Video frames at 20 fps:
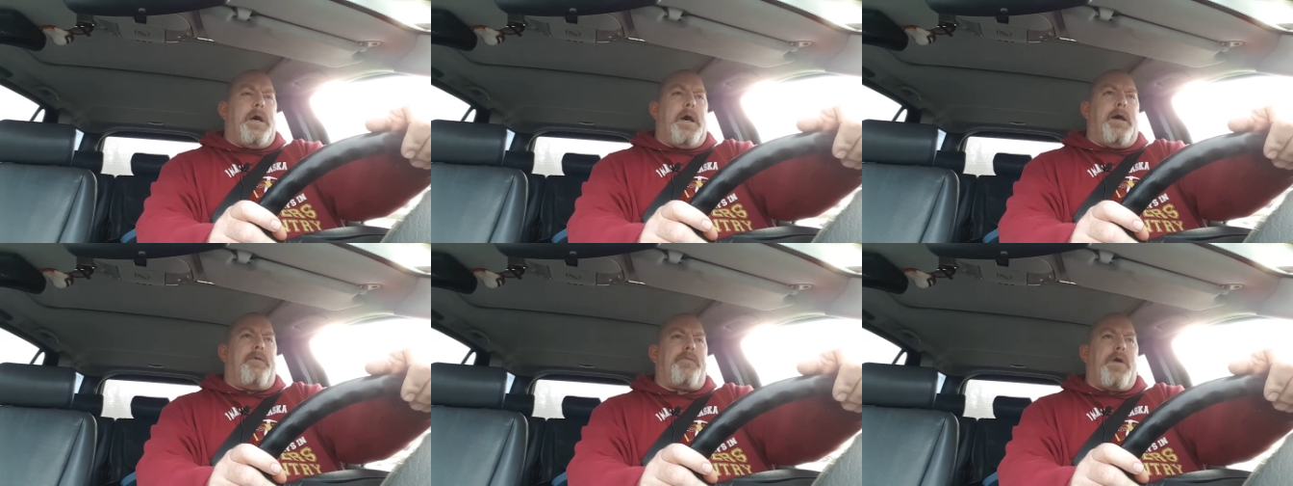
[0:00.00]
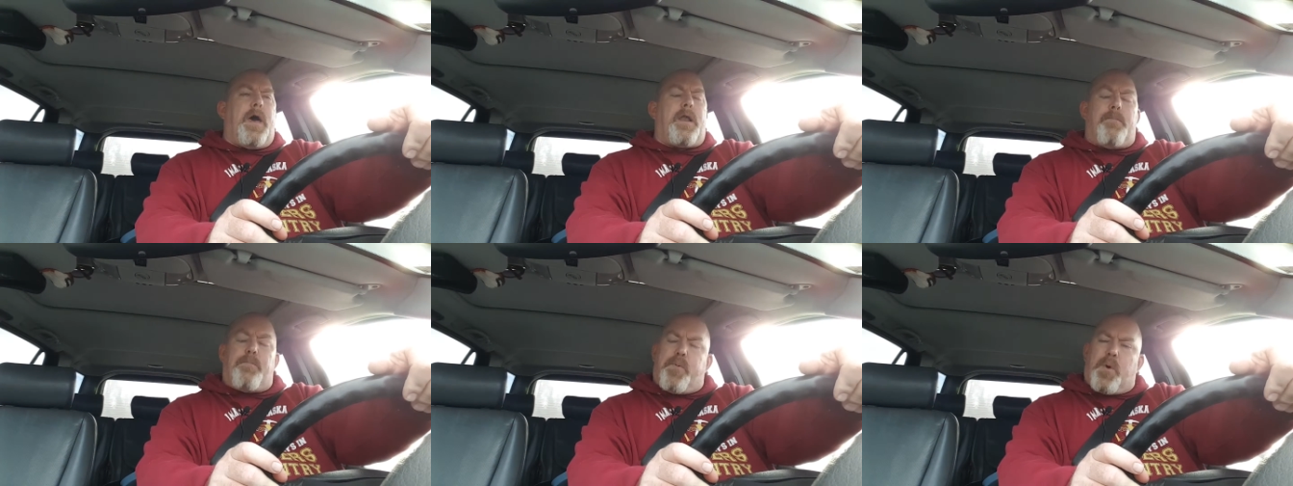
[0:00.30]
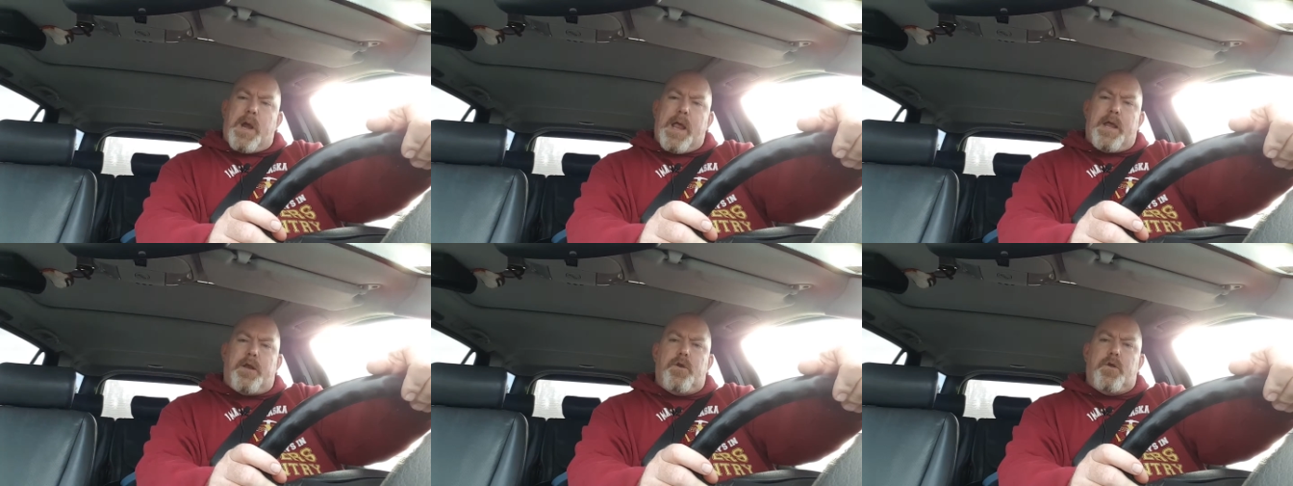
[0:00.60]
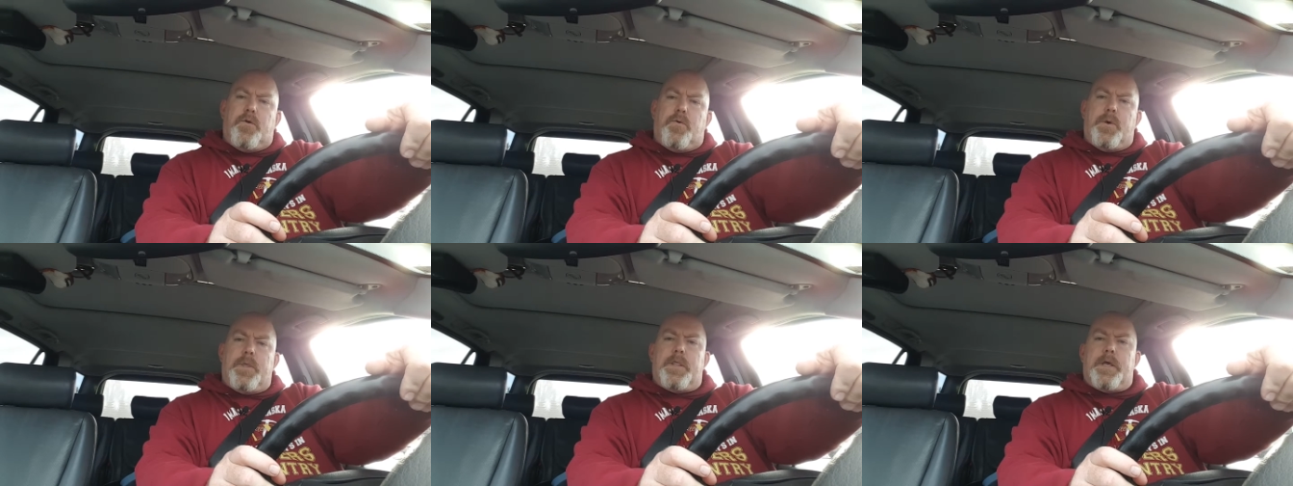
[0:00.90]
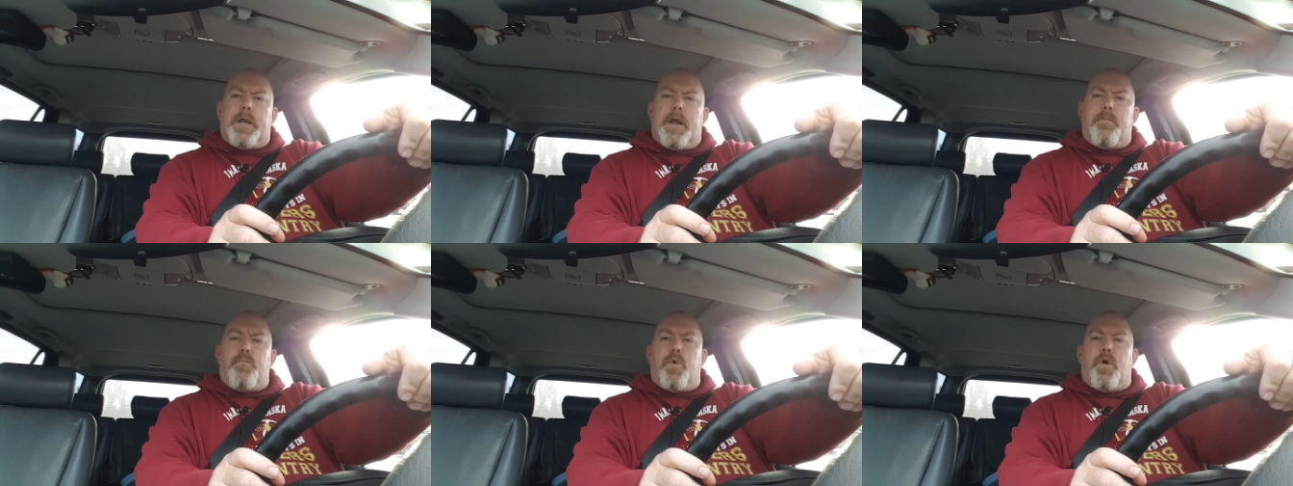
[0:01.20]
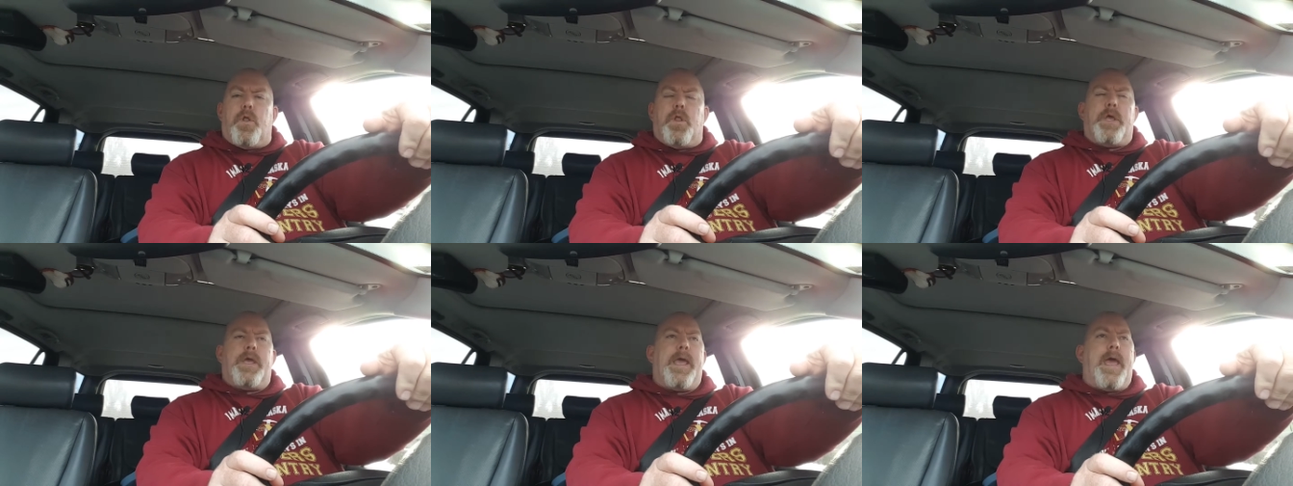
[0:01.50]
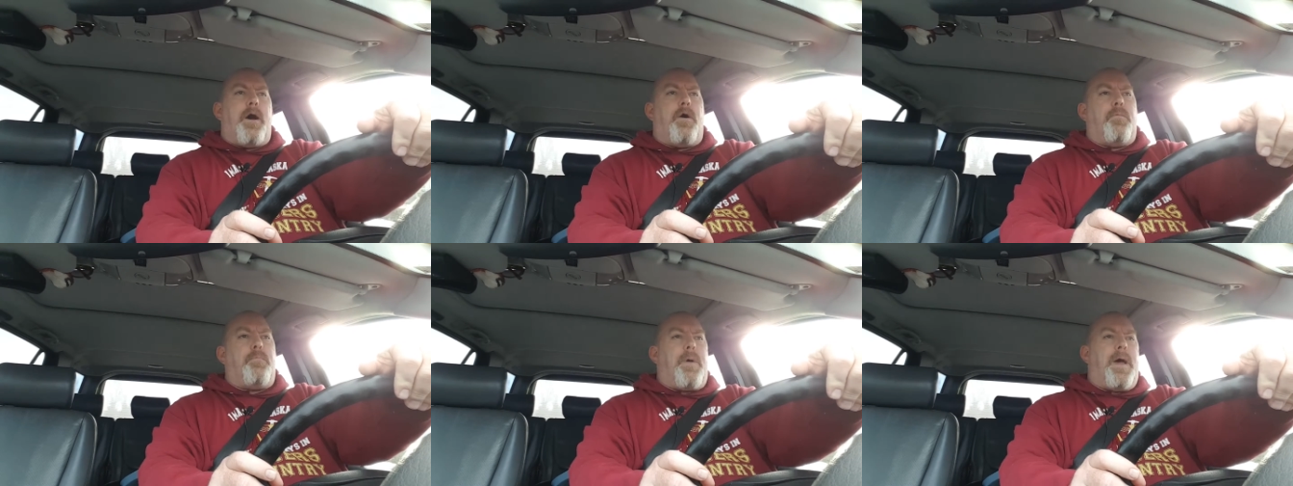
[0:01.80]
I've got a brand new one that I'm
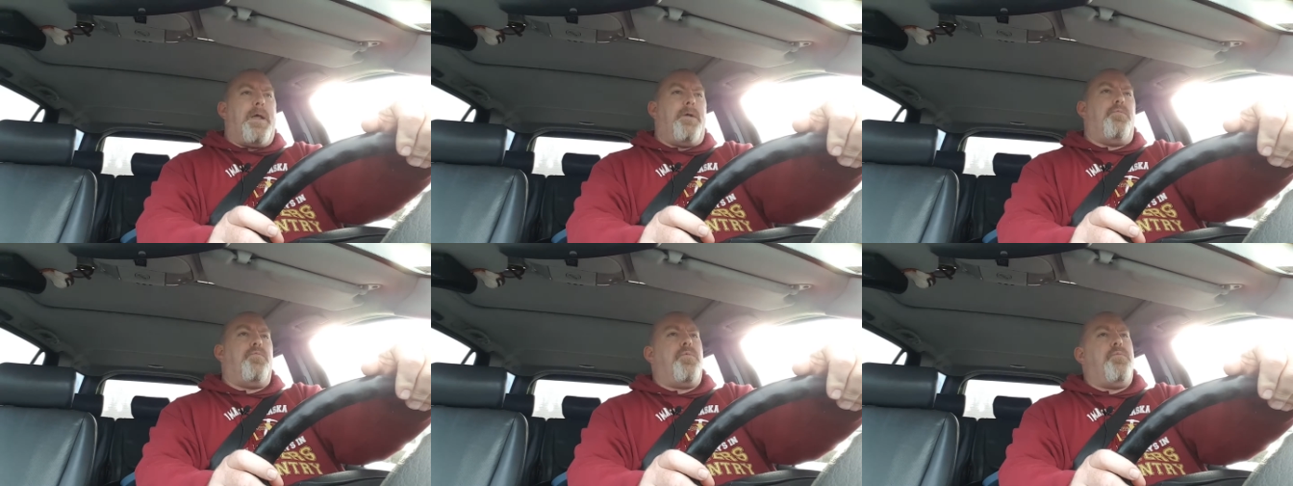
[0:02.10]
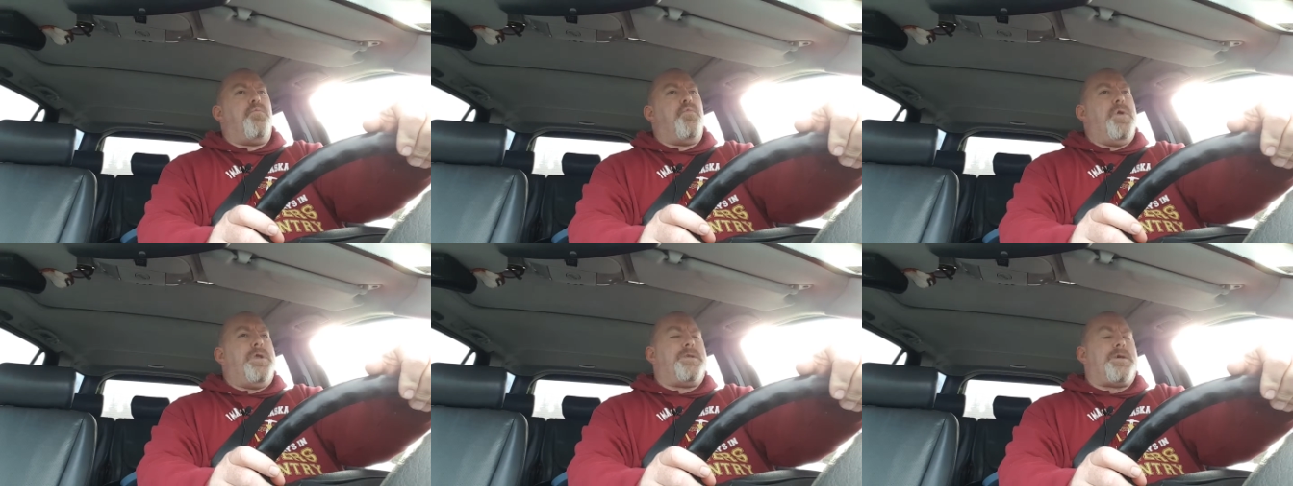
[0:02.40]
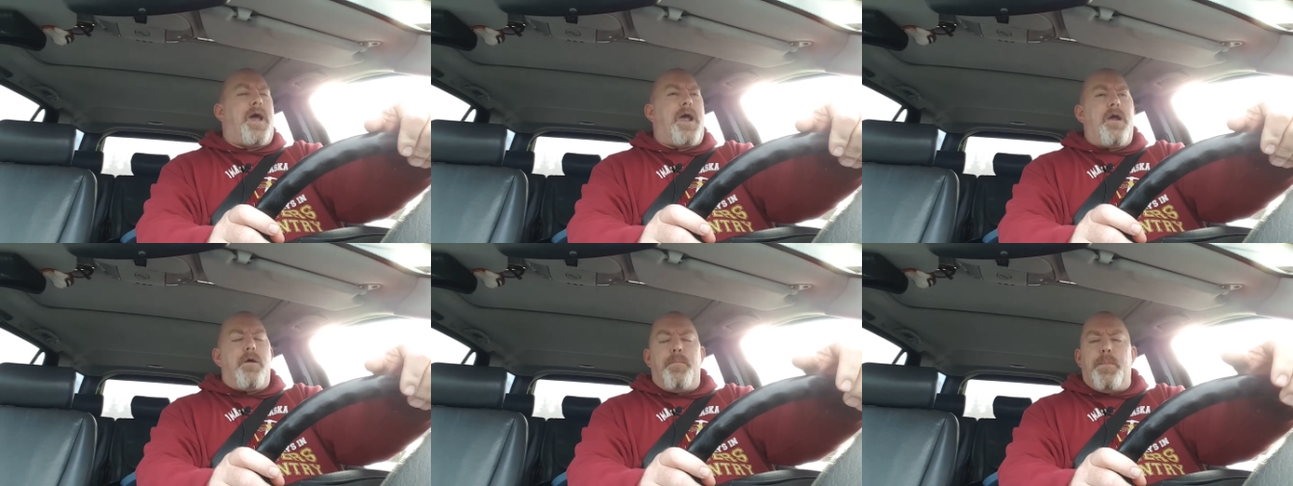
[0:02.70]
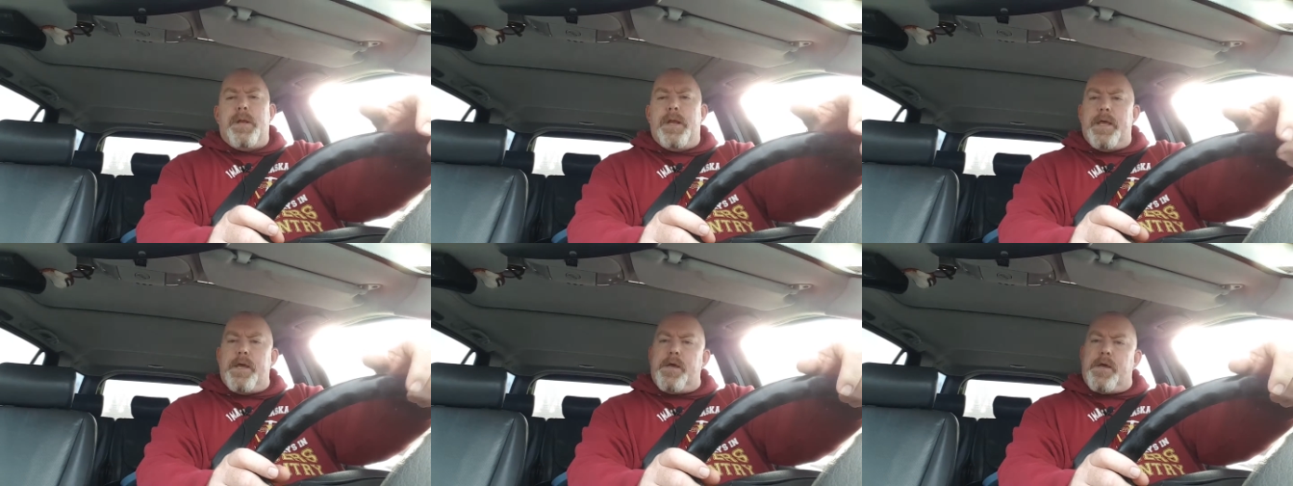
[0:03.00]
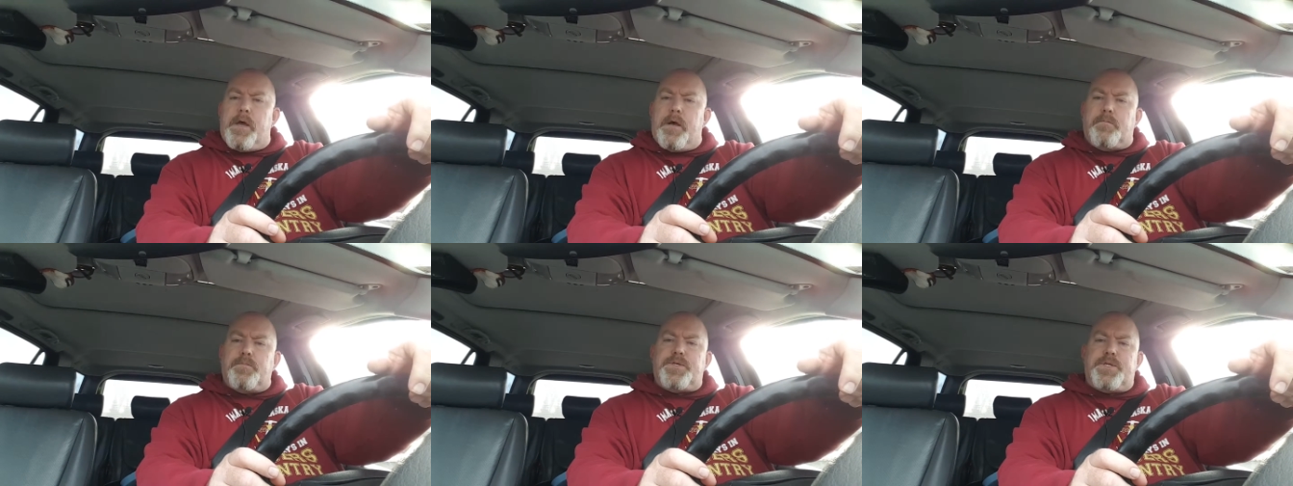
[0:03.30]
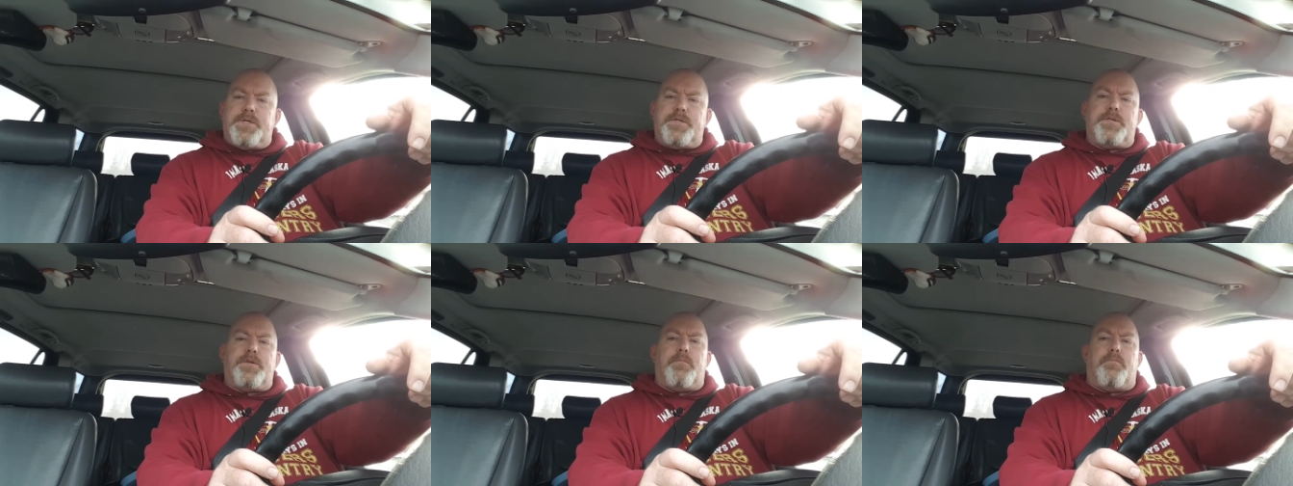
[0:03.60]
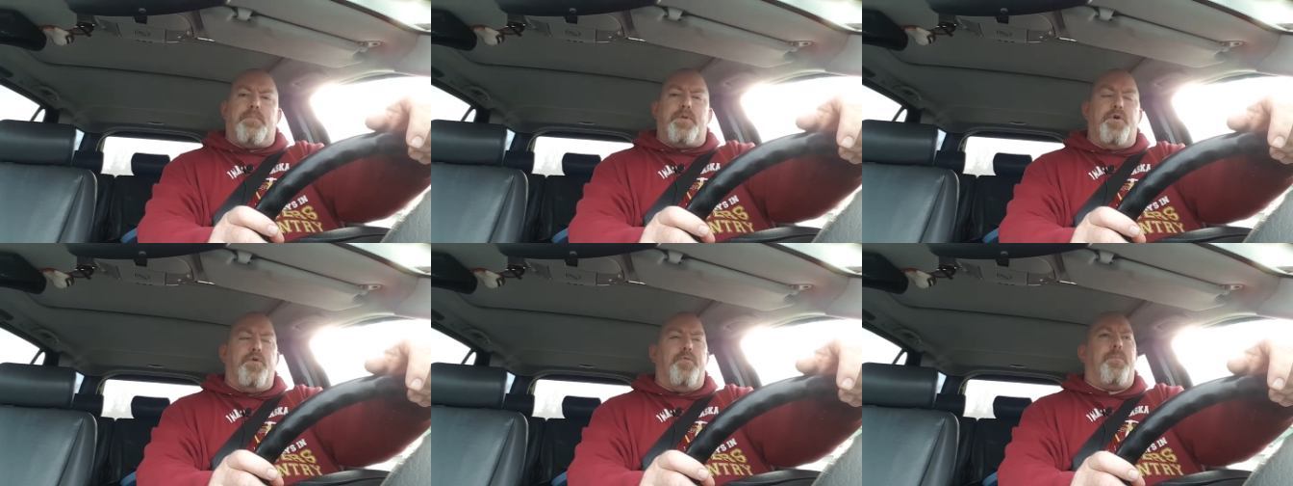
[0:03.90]
rolling out, my retirement income
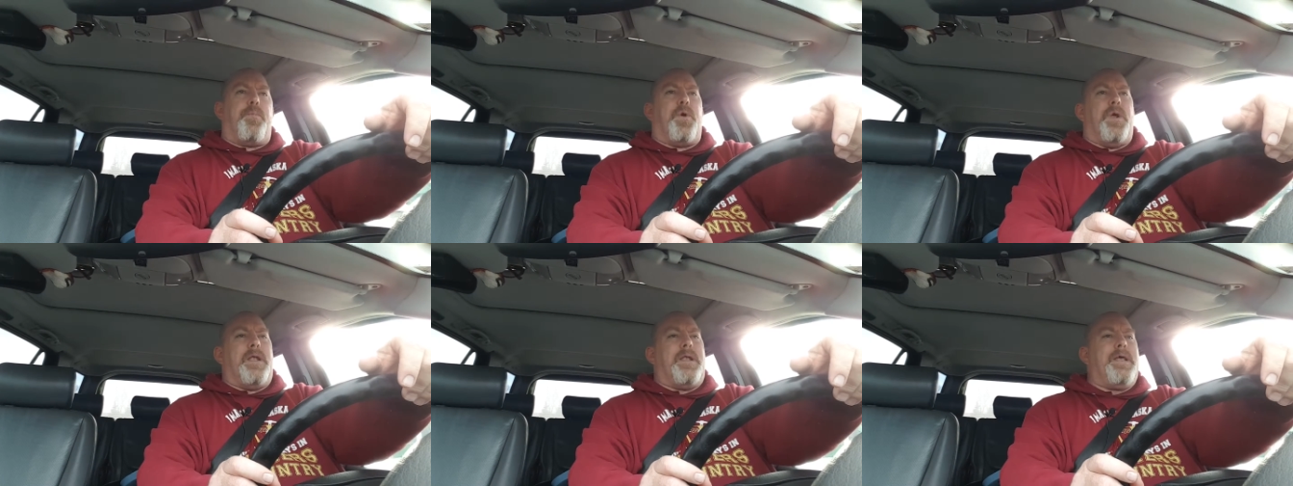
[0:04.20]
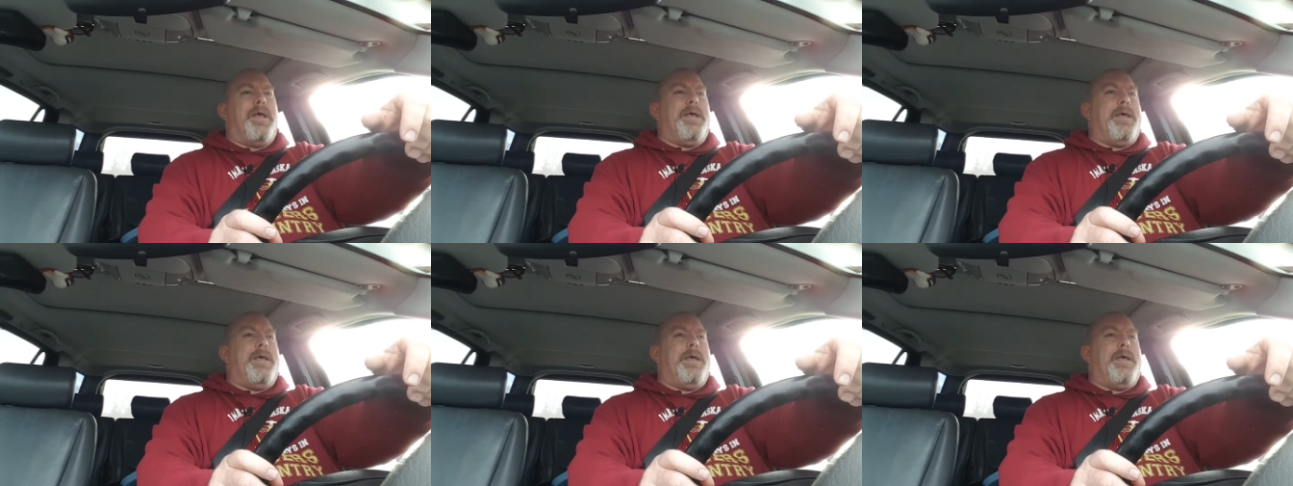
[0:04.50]
system blueprint.